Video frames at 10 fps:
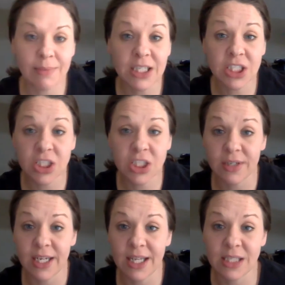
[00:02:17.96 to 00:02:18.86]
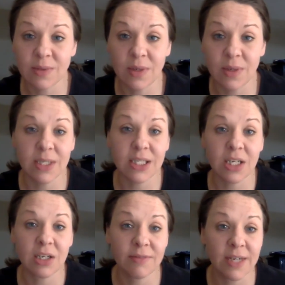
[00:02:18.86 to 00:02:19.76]
screen. That's what it was. I
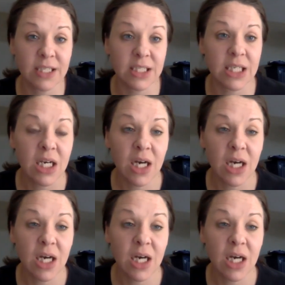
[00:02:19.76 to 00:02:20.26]
couldn't find it.